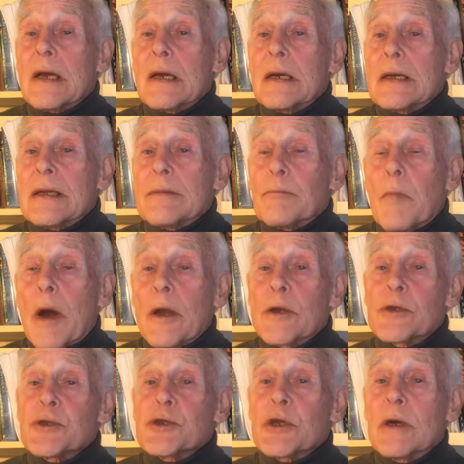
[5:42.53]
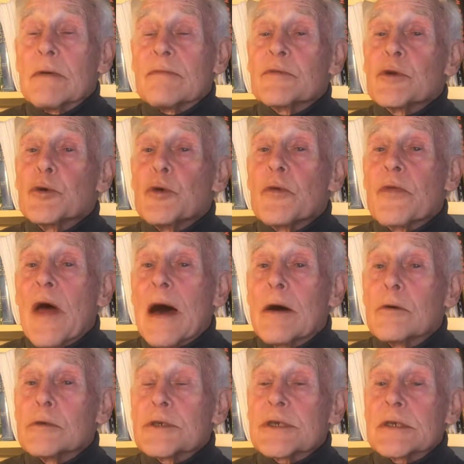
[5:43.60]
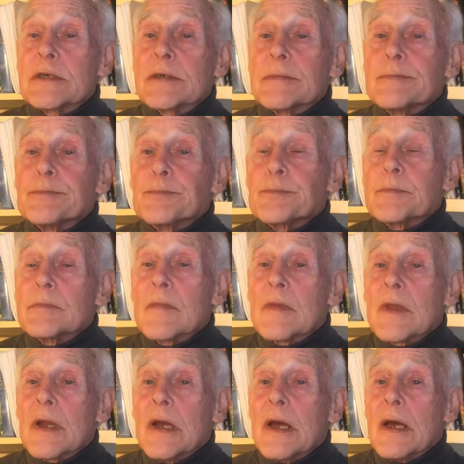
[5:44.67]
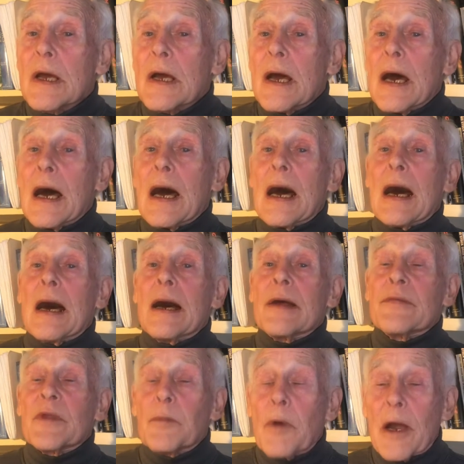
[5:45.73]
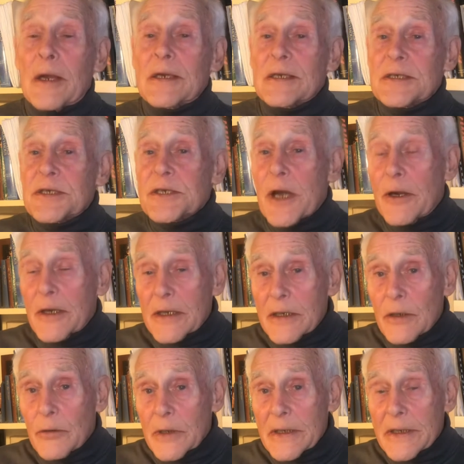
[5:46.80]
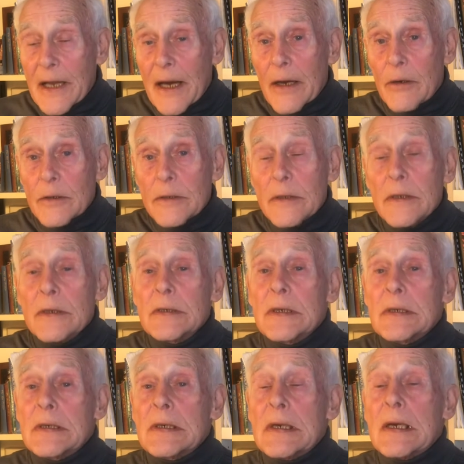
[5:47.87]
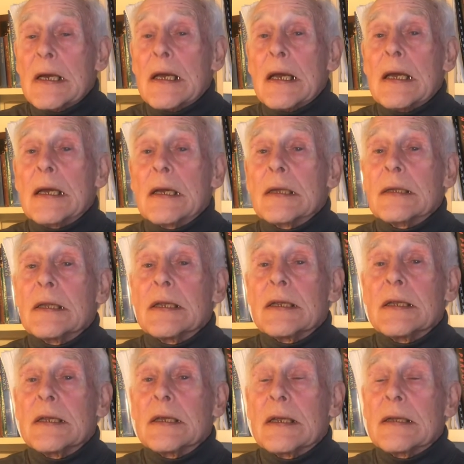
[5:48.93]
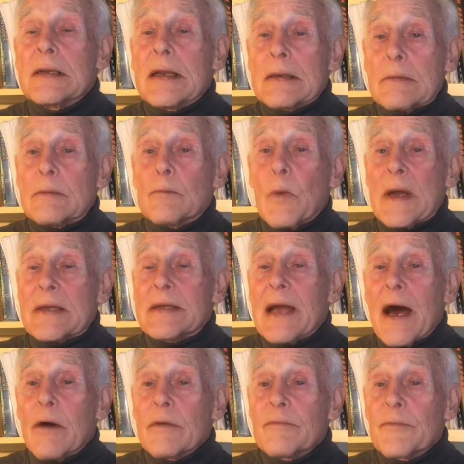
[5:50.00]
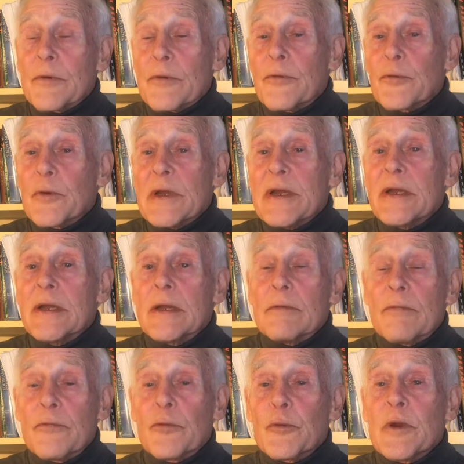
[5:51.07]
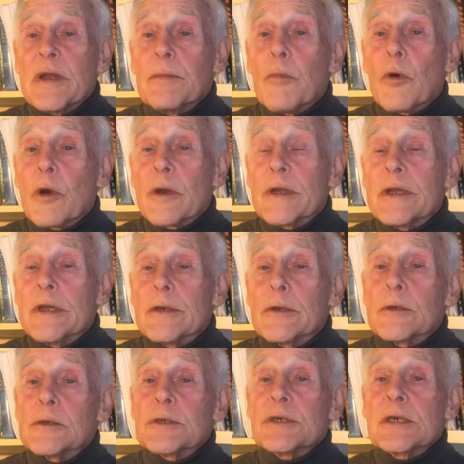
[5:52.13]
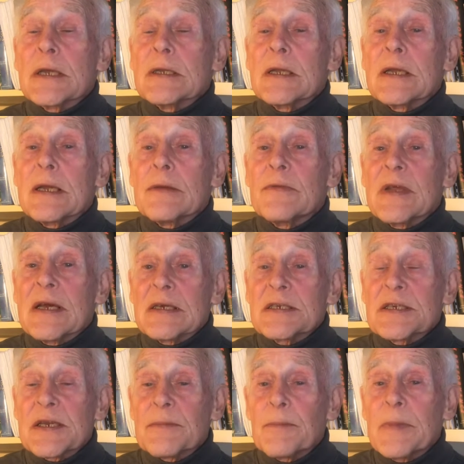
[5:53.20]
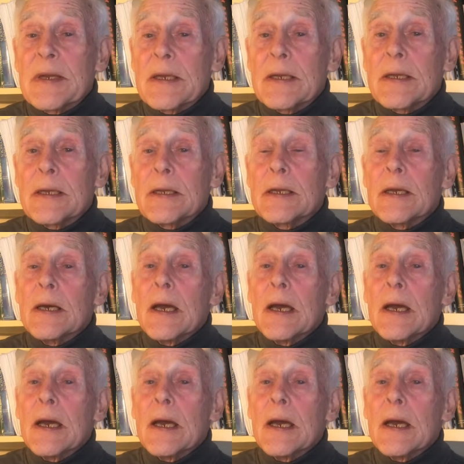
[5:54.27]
in March of 2000, the market started going down, and it went down for three more years, and the S&P